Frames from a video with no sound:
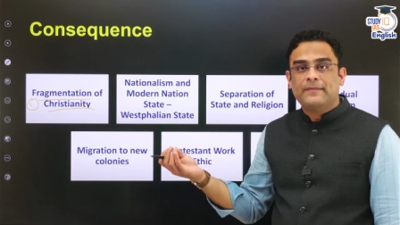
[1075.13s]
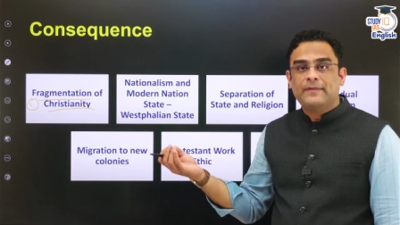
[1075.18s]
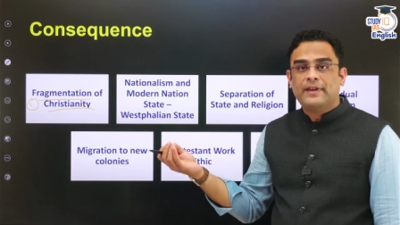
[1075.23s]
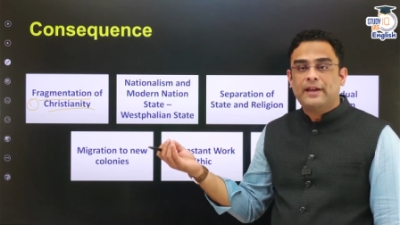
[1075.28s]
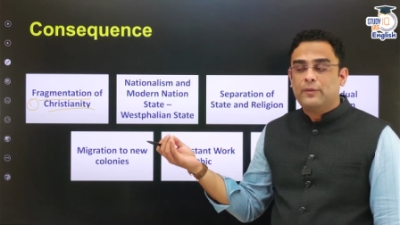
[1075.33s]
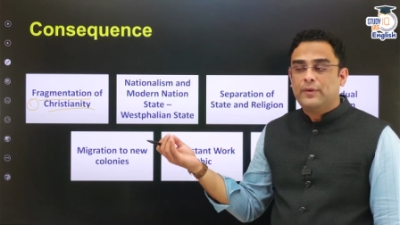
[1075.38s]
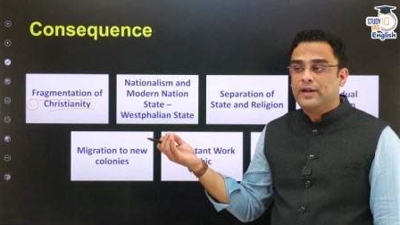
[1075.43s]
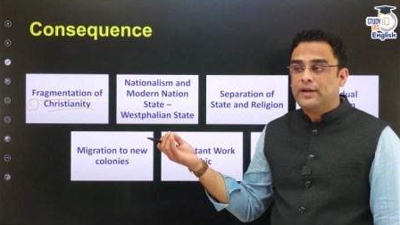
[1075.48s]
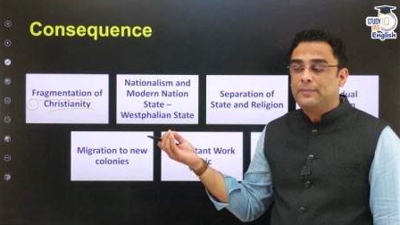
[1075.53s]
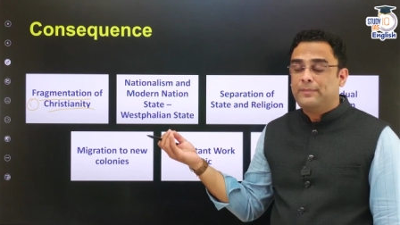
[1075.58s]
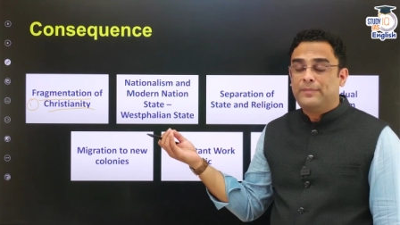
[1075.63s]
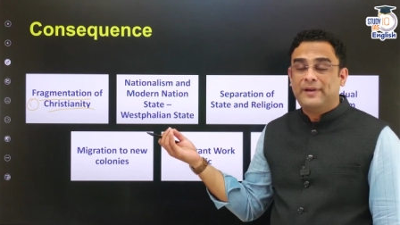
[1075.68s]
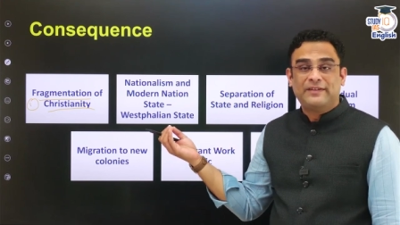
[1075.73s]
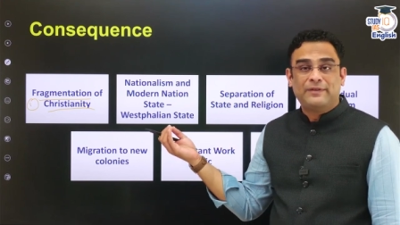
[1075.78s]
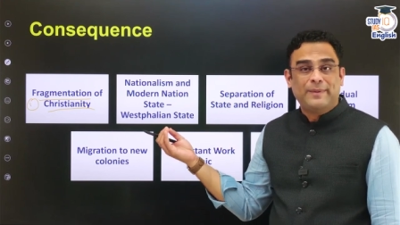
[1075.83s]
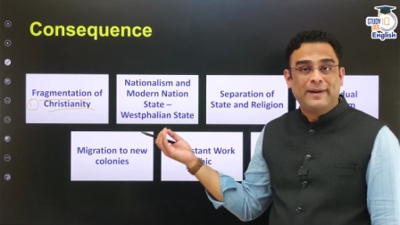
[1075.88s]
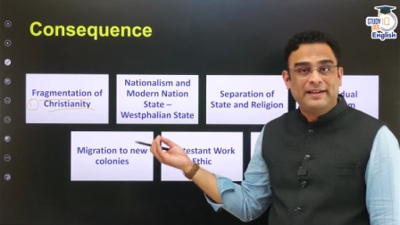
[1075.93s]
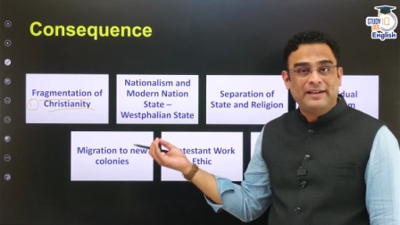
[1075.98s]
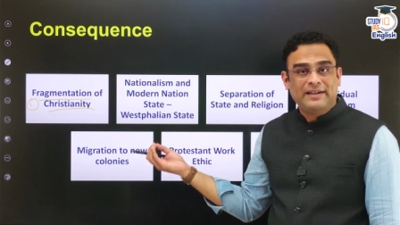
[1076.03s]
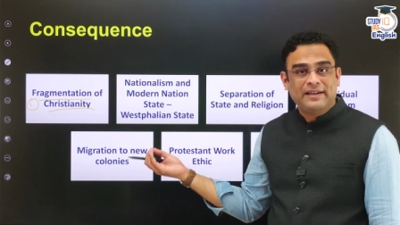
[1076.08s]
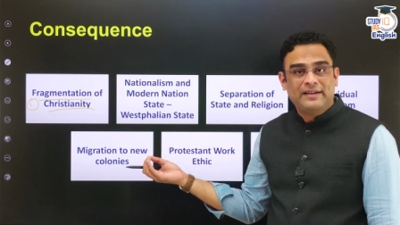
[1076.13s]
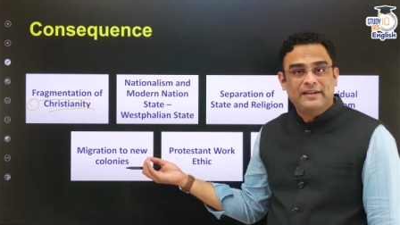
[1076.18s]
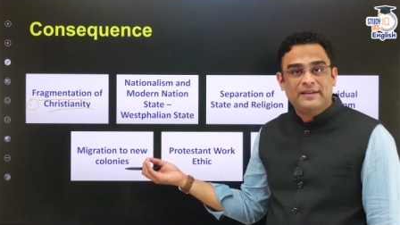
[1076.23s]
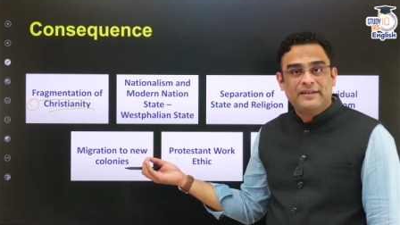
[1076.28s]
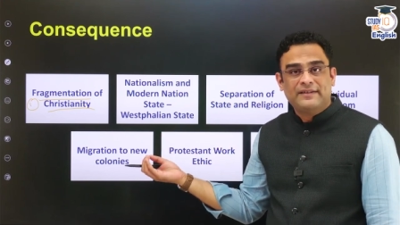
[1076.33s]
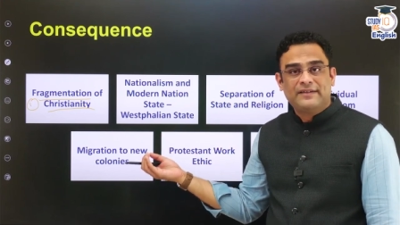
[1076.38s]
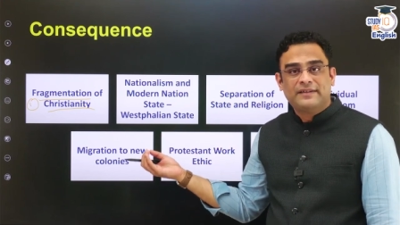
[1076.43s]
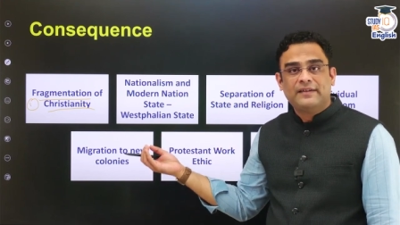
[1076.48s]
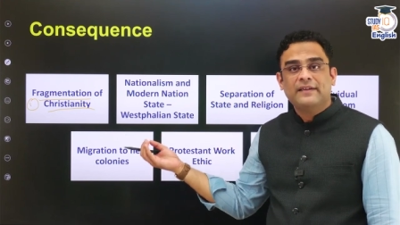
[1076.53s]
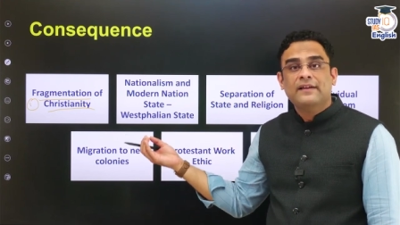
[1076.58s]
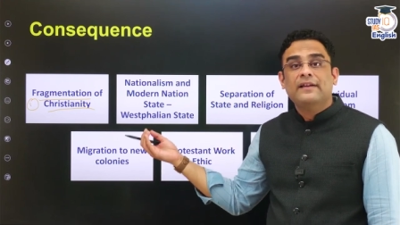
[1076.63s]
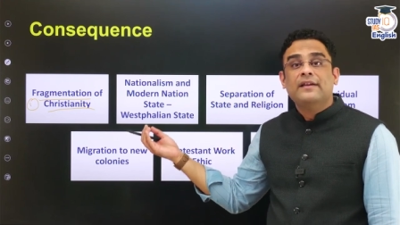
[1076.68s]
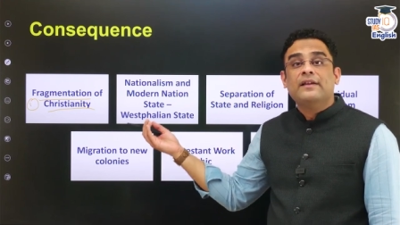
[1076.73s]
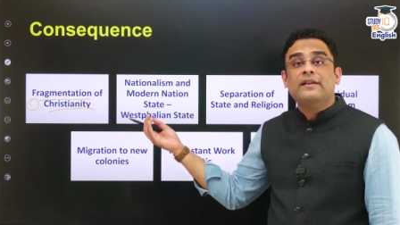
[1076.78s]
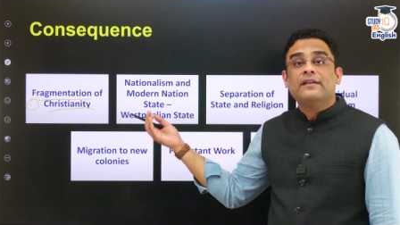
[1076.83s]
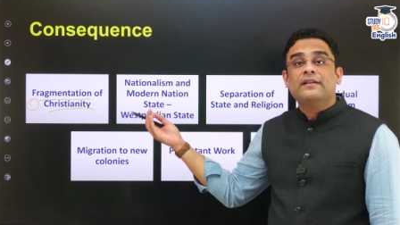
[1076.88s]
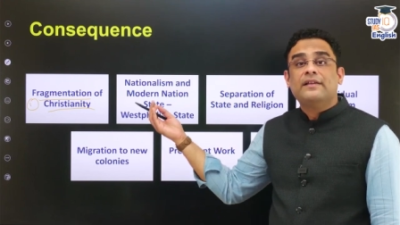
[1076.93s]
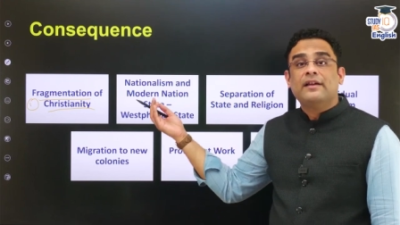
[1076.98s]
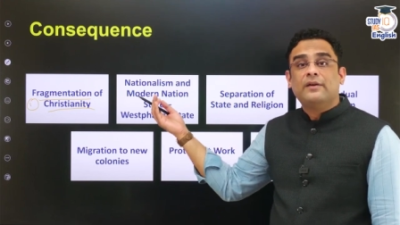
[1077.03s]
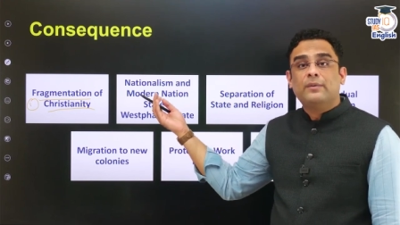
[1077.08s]
there were Presbyterians,
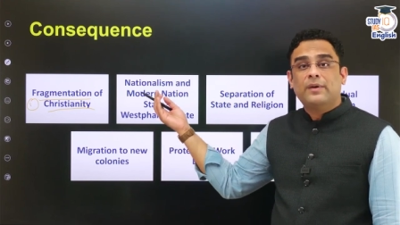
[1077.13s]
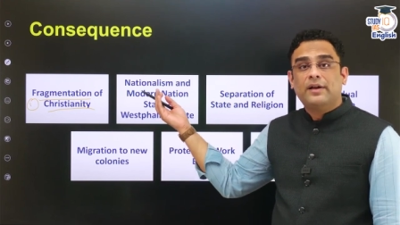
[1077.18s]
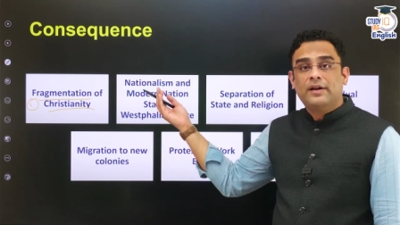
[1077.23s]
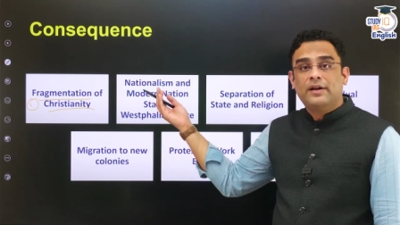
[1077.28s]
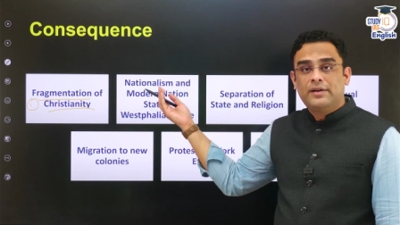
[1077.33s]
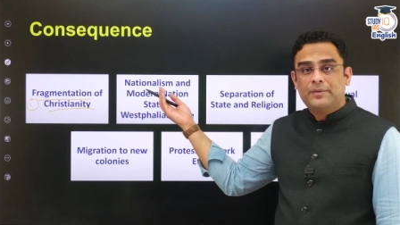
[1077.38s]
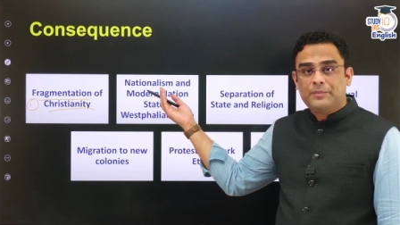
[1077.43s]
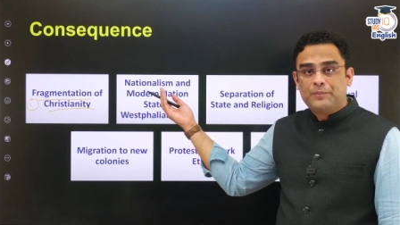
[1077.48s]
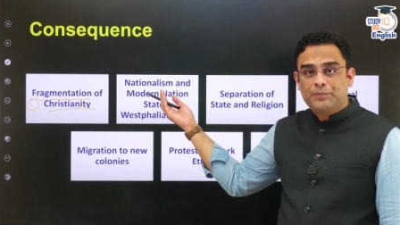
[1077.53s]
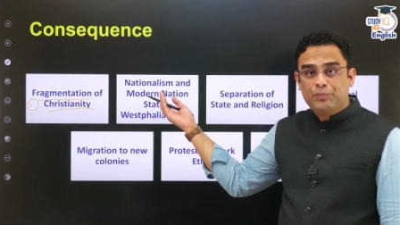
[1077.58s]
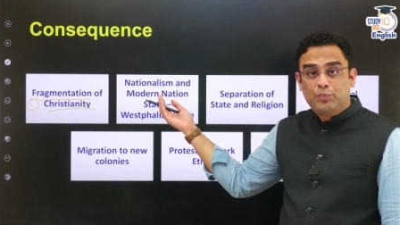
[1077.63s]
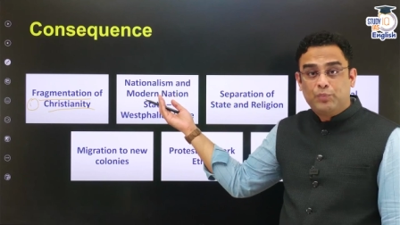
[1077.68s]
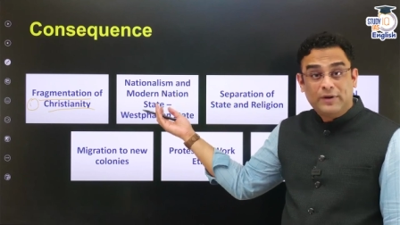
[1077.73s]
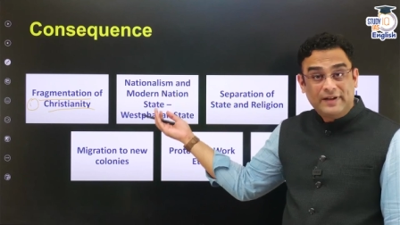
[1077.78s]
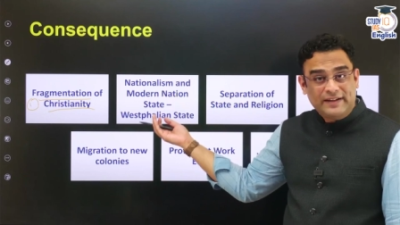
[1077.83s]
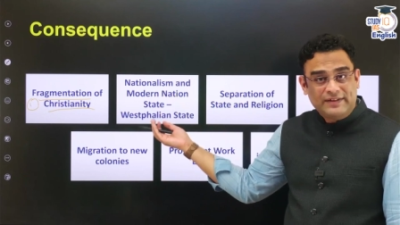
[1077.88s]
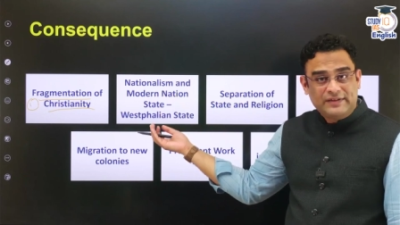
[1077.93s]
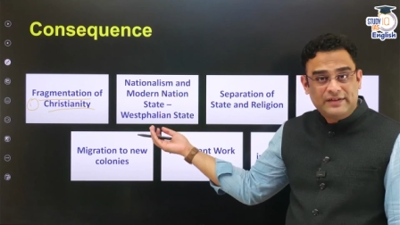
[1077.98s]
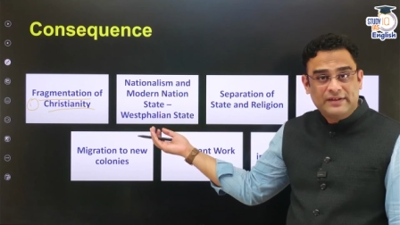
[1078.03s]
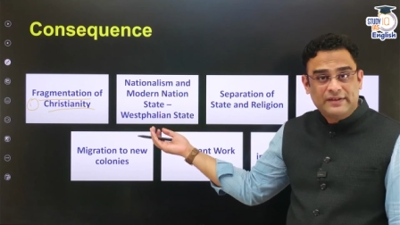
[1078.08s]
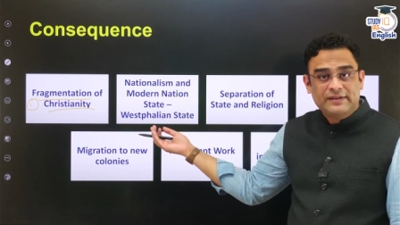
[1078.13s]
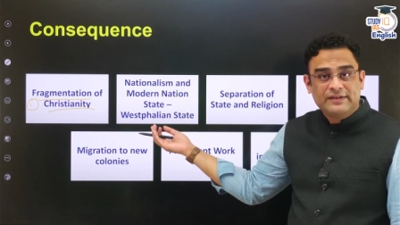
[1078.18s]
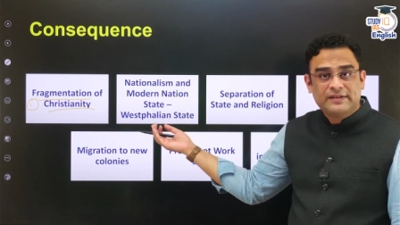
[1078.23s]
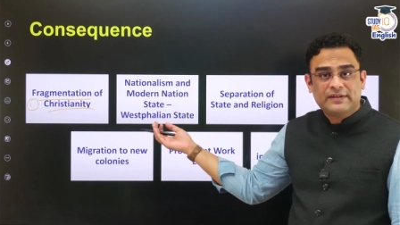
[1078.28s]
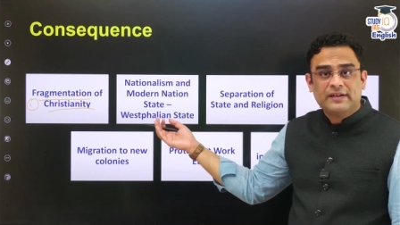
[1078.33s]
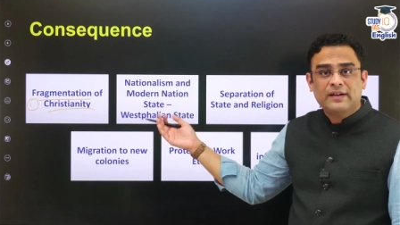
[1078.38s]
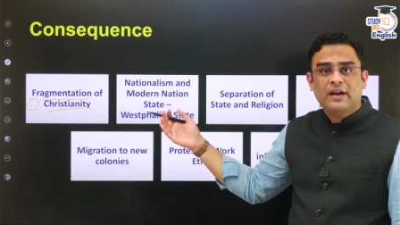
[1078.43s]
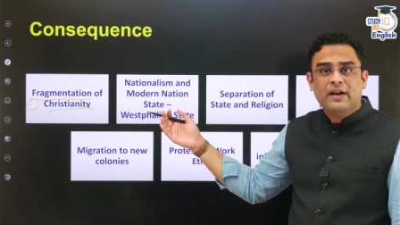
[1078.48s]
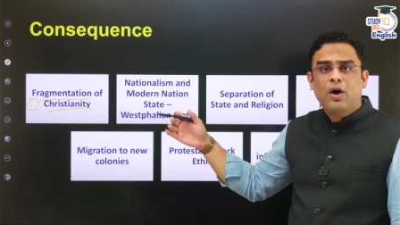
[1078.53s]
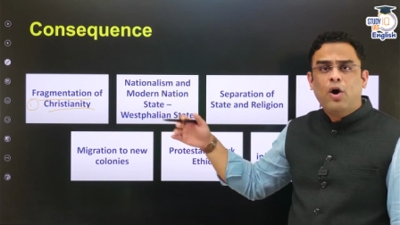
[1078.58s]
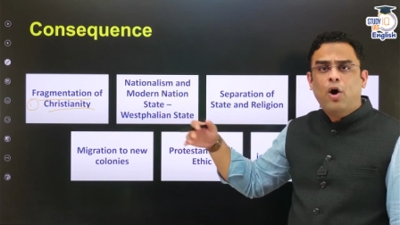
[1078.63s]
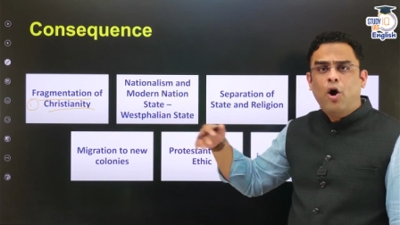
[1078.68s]
there were Protestants.